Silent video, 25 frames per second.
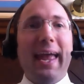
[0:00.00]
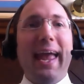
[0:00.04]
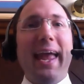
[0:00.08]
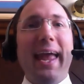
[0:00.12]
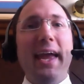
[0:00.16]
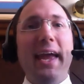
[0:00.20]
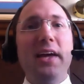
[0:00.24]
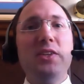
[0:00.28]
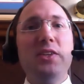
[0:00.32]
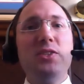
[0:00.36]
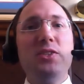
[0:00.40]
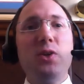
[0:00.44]

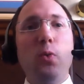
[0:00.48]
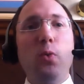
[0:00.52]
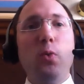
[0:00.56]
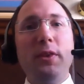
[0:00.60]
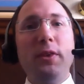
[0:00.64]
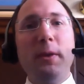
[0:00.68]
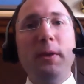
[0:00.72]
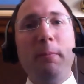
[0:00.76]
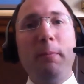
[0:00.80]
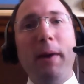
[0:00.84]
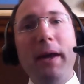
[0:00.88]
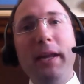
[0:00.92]
And
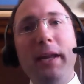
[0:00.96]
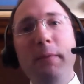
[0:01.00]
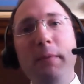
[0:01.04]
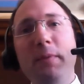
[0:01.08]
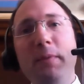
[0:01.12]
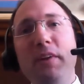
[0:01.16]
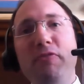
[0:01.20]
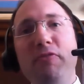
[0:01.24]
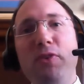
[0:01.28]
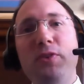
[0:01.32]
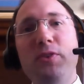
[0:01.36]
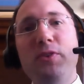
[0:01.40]
what the Panim
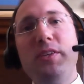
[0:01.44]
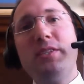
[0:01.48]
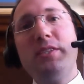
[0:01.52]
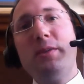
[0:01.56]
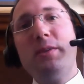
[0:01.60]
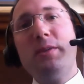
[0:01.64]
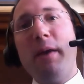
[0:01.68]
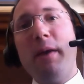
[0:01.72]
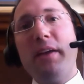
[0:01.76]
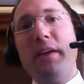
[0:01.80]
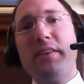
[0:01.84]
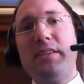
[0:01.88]
Yafot is
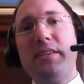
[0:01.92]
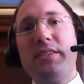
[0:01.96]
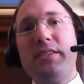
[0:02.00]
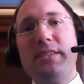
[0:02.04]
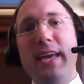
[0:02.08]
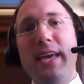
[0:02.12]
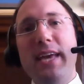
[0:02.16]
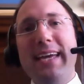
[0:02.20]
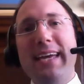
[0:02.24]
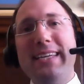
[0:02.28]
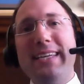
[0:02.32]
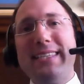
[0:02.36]
about to
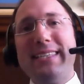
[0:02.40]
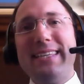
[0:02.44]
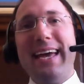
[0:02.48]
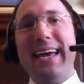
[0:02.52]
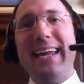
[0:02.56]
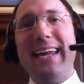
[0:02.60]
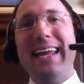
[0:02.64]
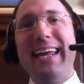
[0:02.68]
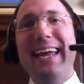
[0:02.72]
say is that